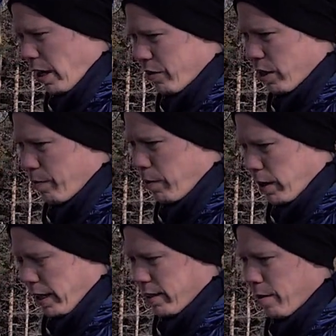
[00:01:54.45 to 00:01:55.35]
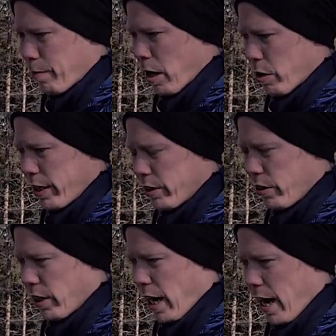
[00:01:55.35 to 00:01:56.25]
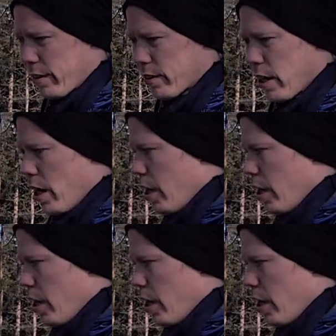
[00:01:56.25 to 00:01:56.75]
to get some power into the cast,